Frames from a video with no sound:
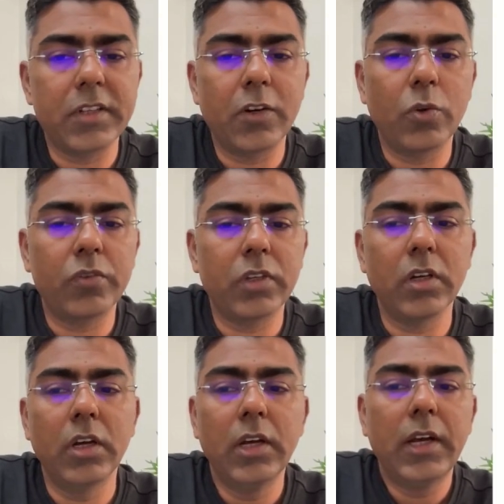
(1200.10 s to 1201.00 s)
year looks
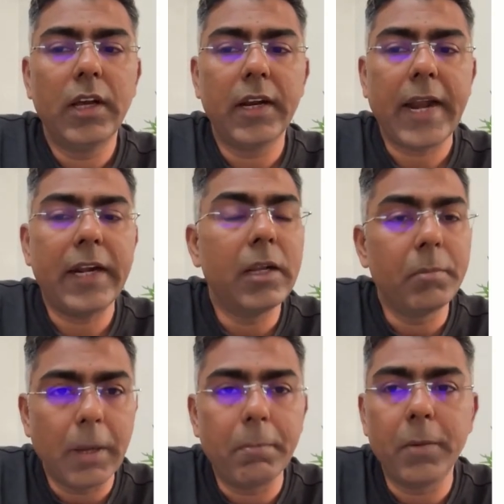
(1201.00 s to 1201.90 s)
a
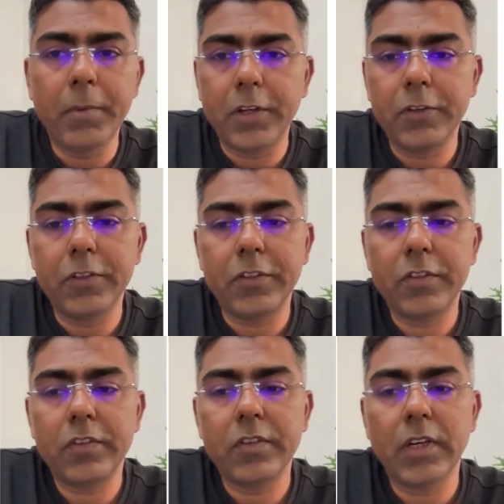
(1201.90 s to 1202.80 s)
random number because
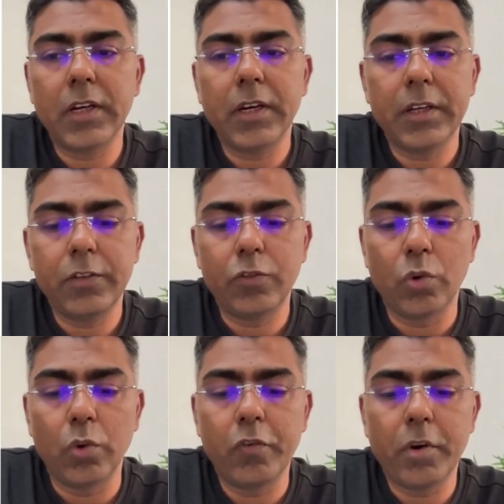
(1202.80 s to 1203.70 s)
it's
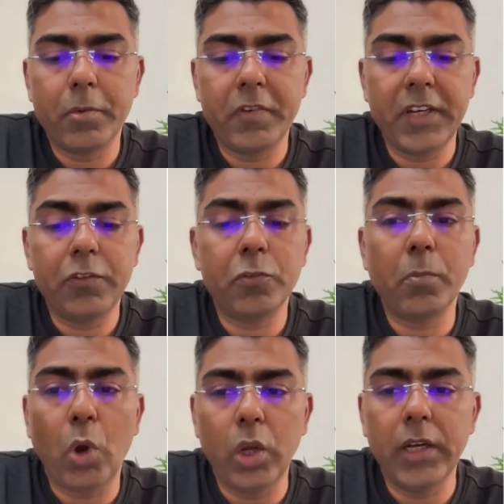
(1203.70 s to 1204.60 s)
grown from a very
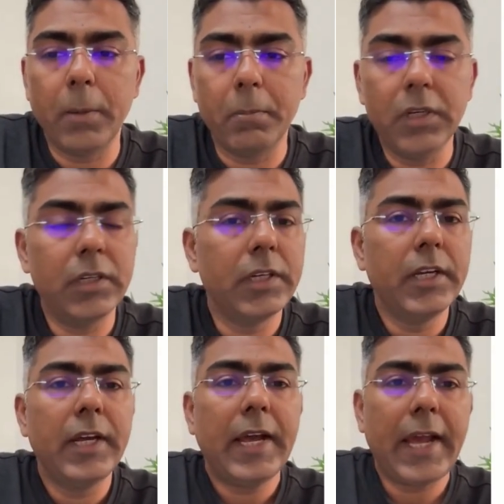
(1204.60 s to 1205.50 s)
small number
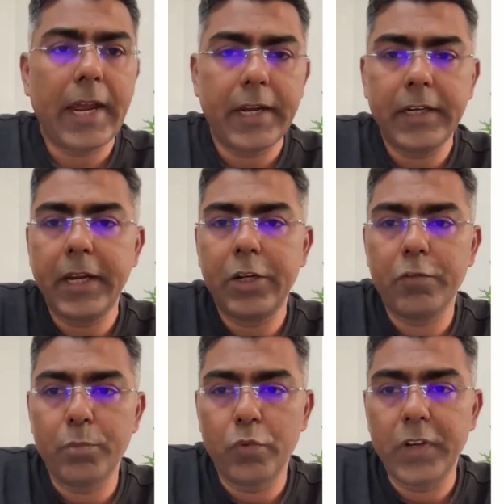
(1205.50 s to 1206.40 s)
and kind
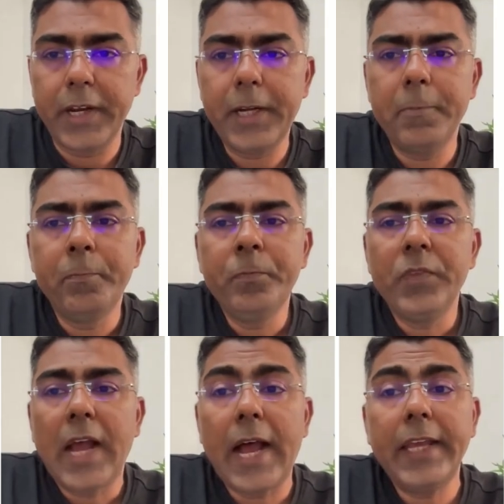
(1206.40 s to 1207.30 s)
of moved ahead.
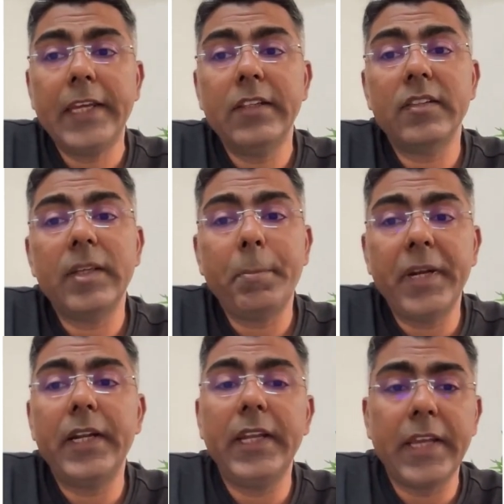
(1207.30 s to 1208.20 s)
I can
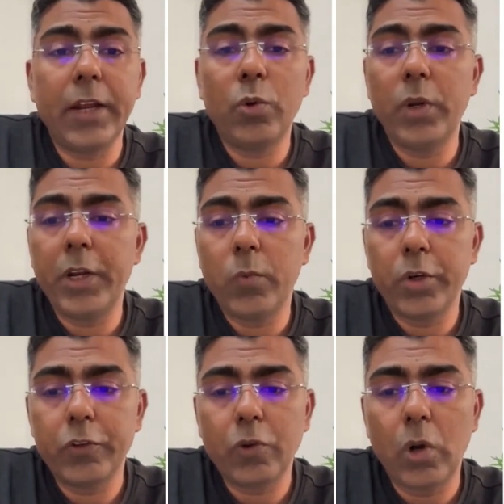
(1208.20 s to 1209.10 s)
separately calculate
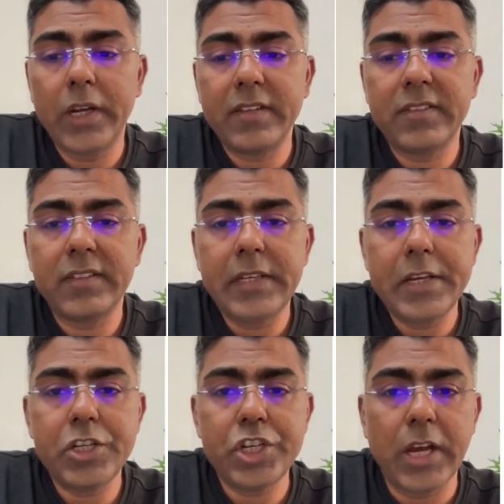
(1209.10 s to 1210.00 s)
what is called as
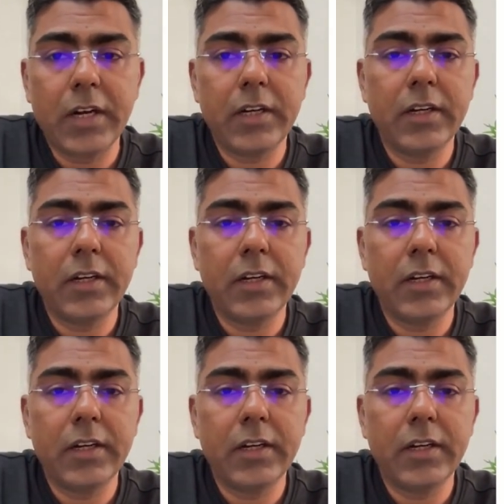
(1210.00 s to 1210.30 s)
CAGR,